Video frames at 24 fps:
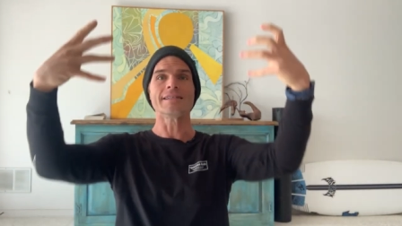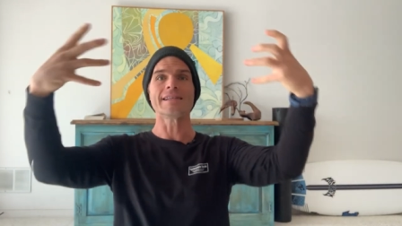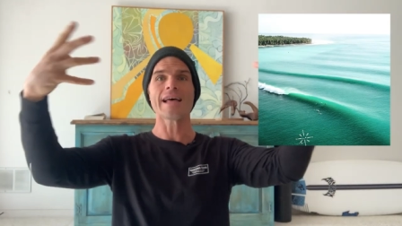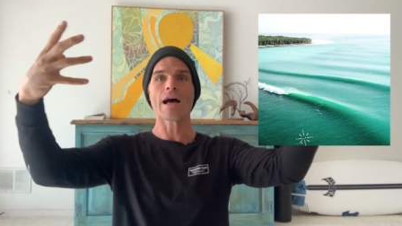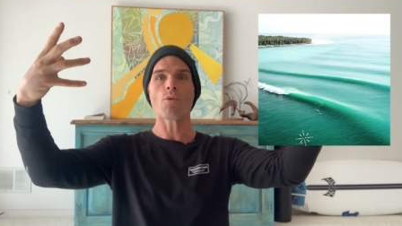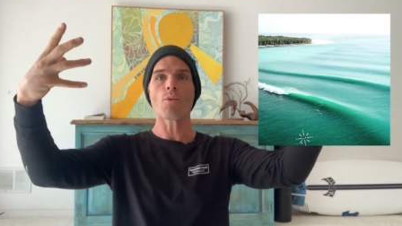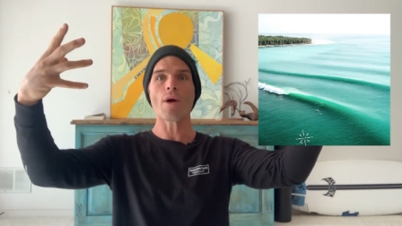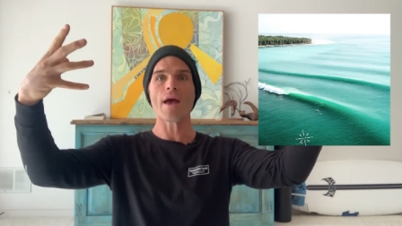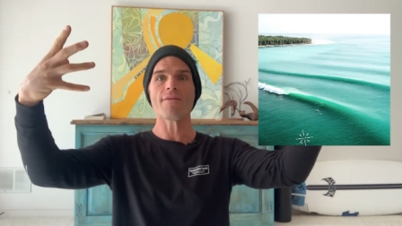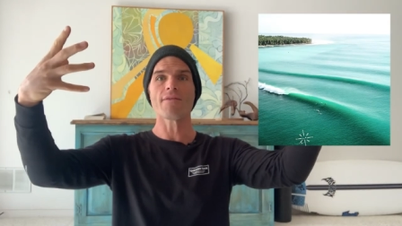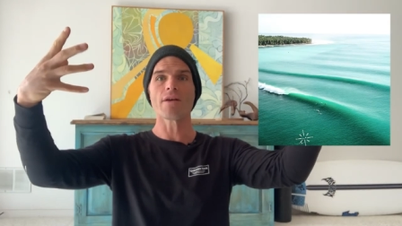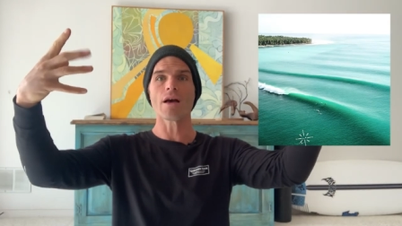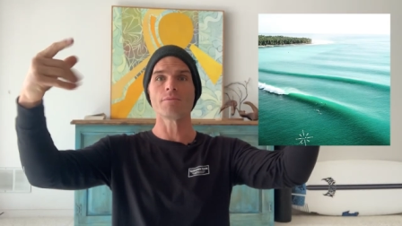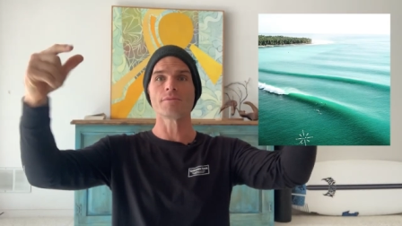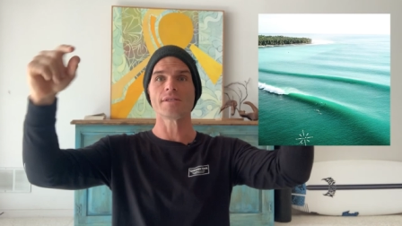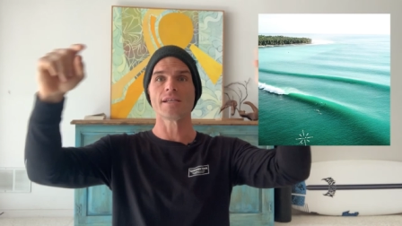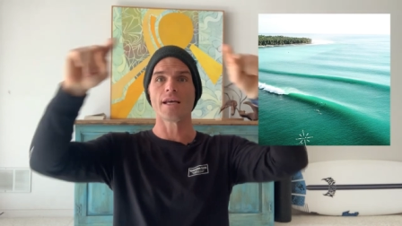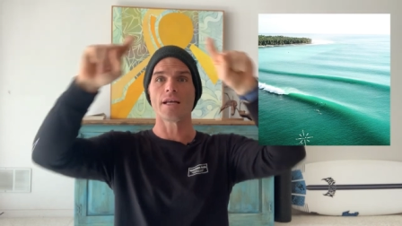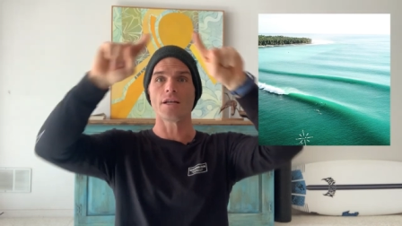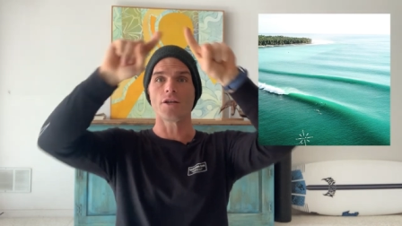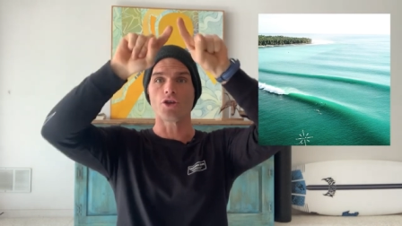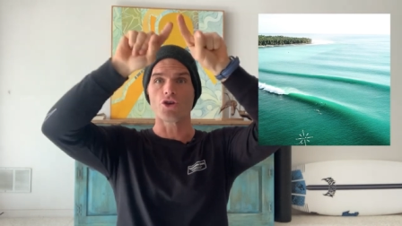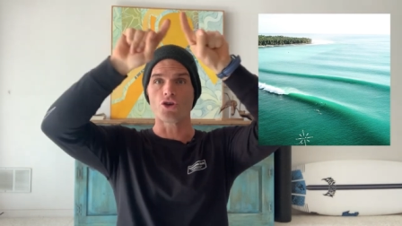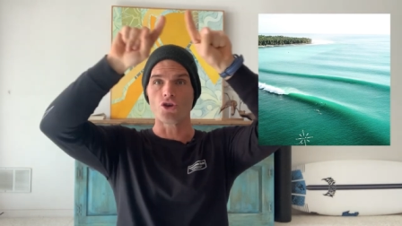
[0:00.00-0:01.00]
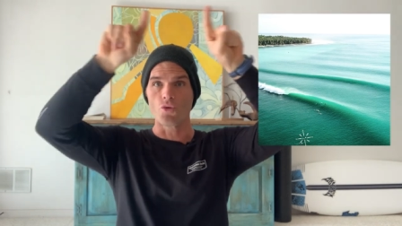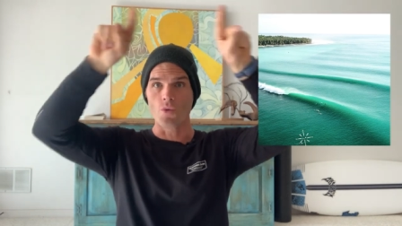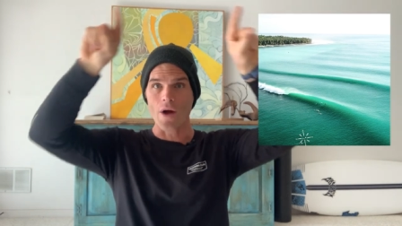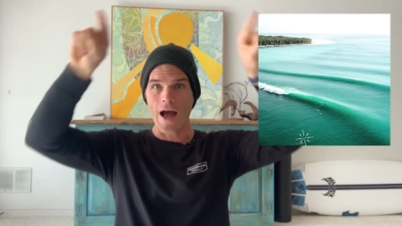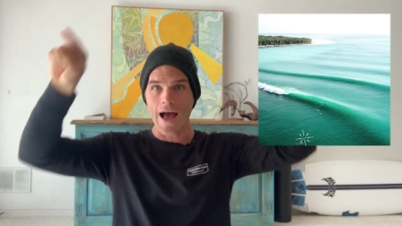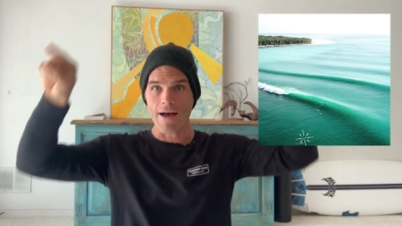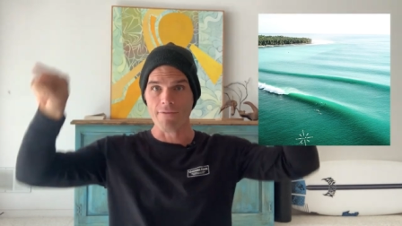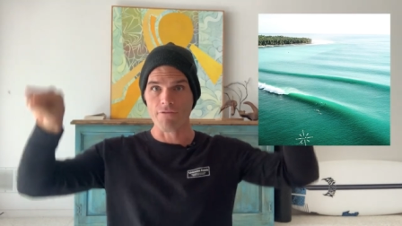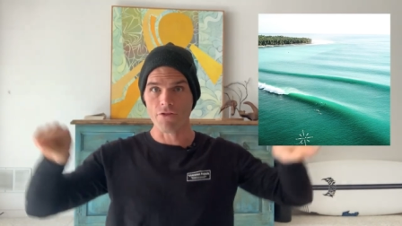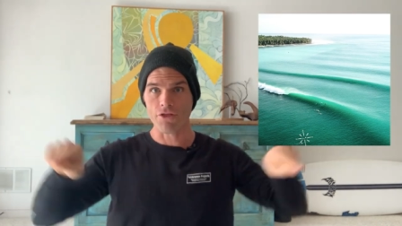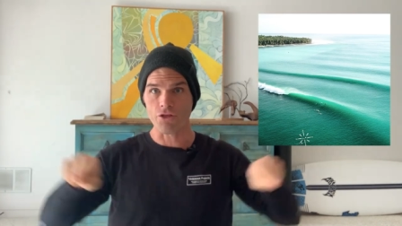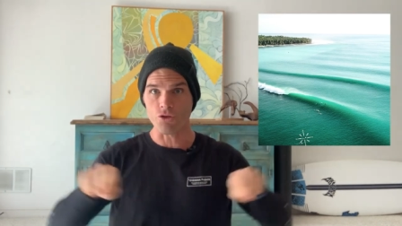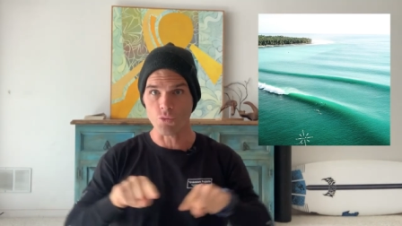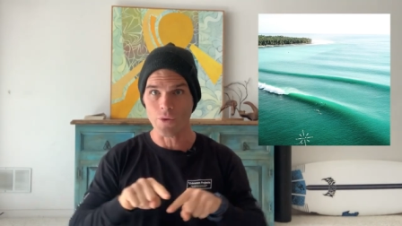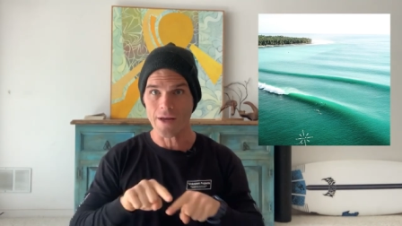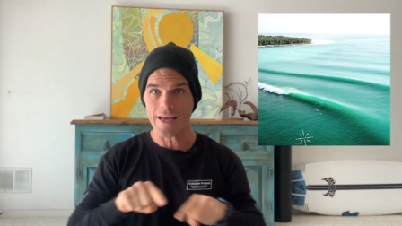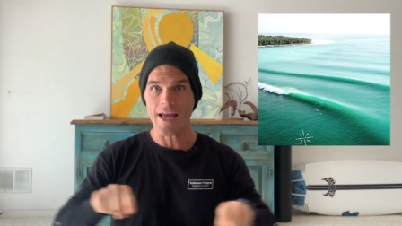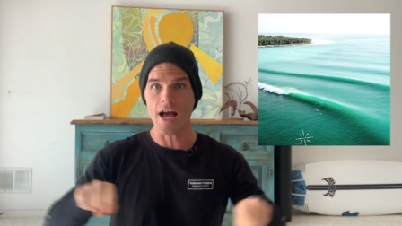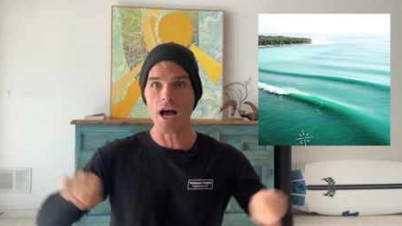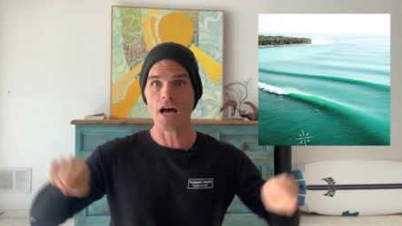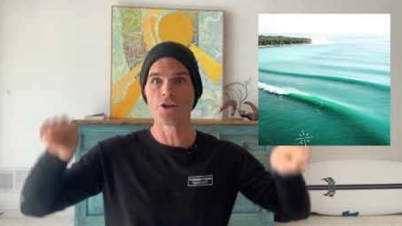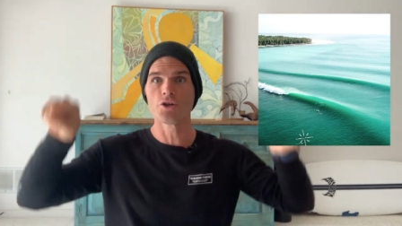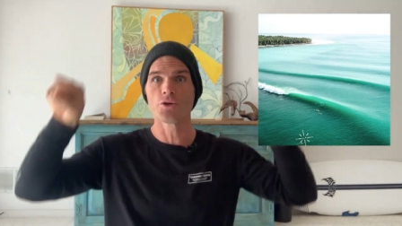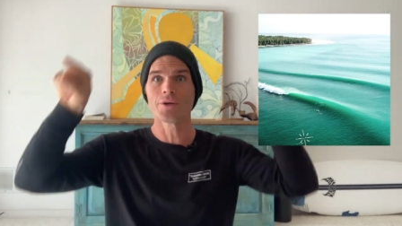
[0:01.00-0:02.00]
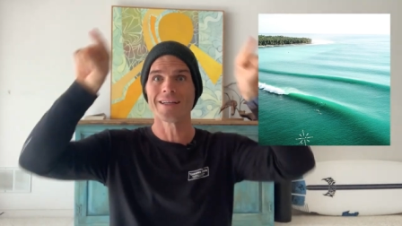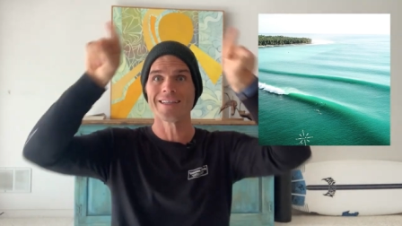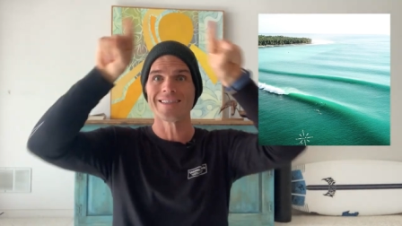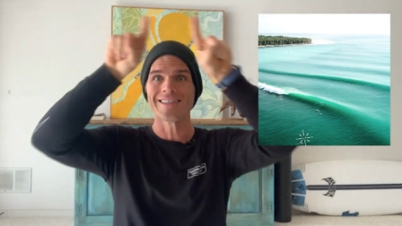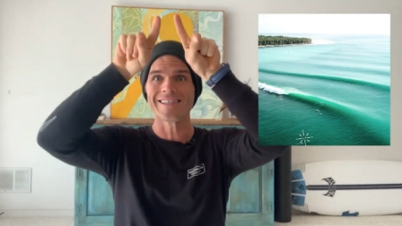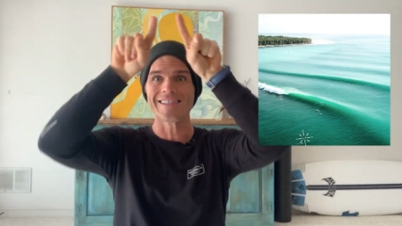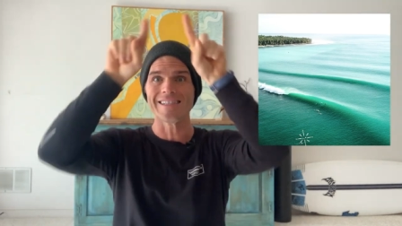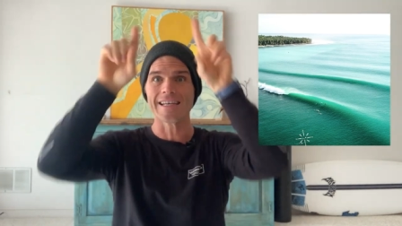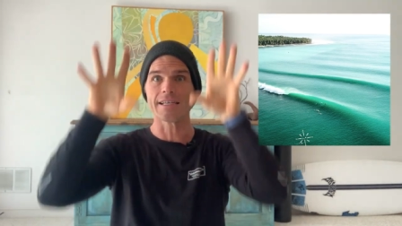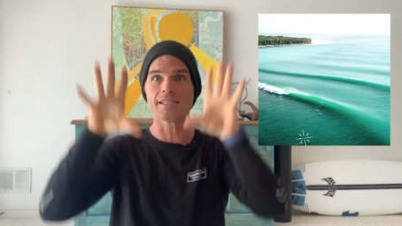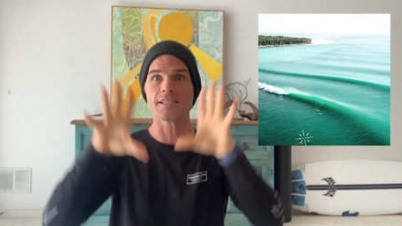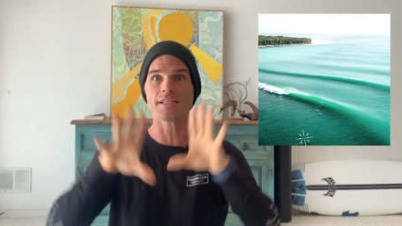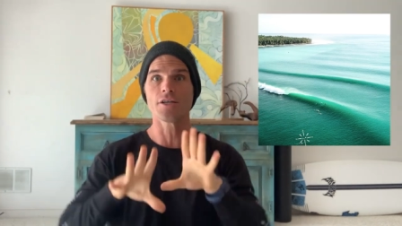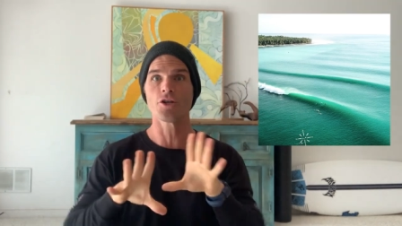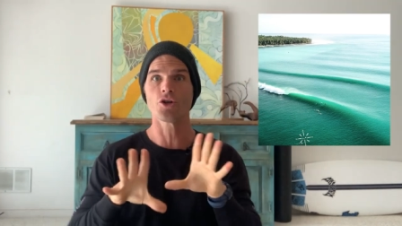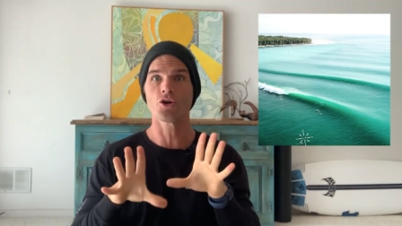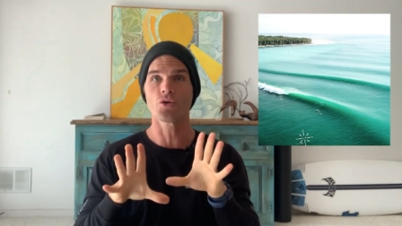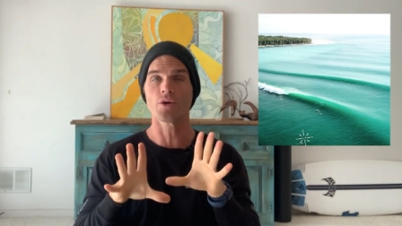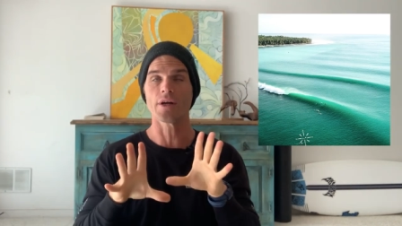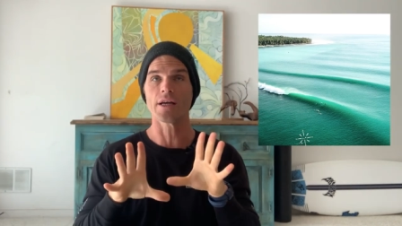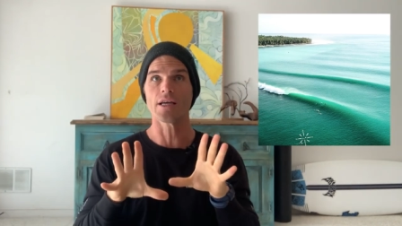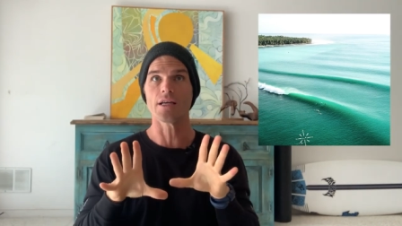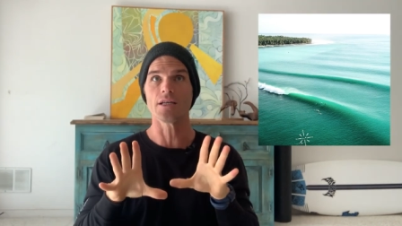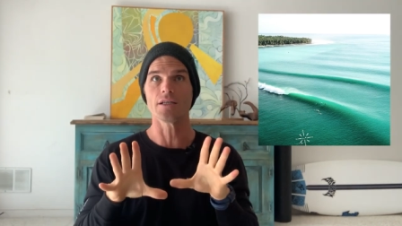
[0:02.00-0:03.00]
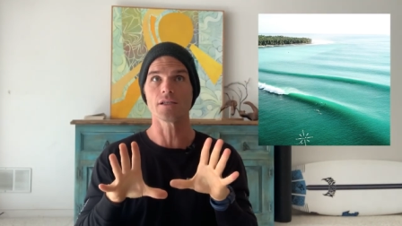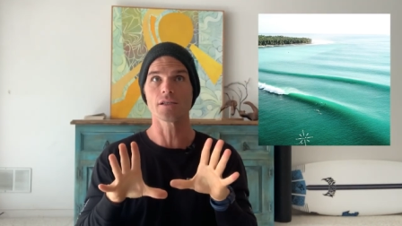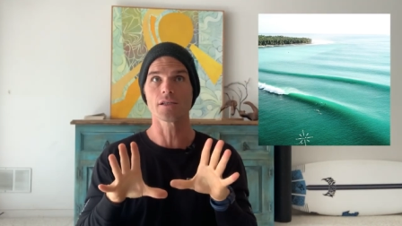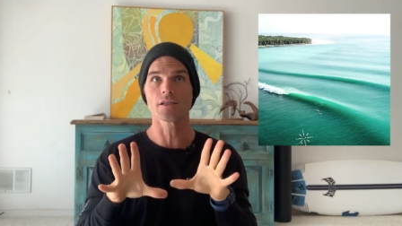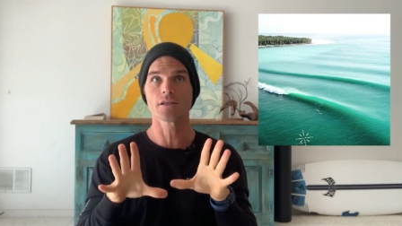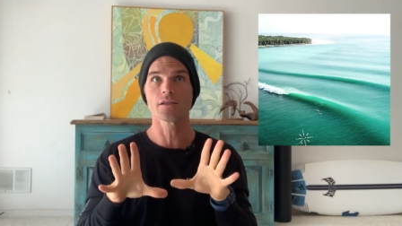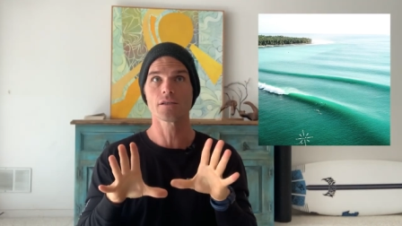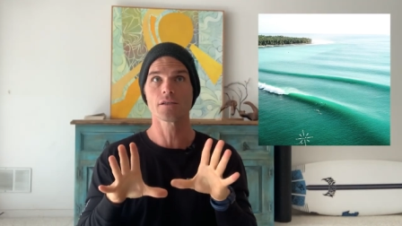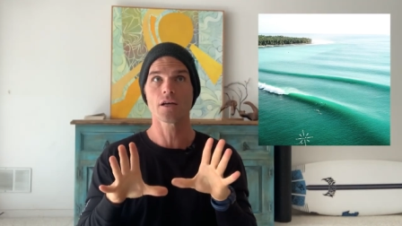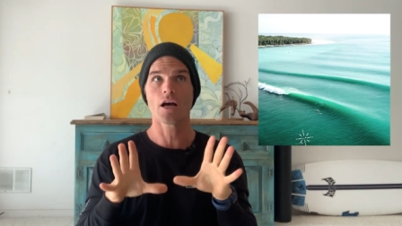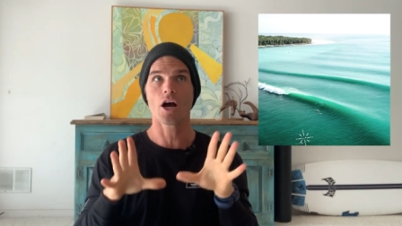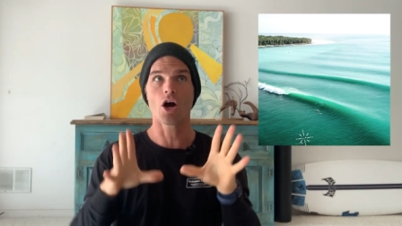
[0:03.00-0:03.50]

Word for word: as that wave comes in, you have 360 degrees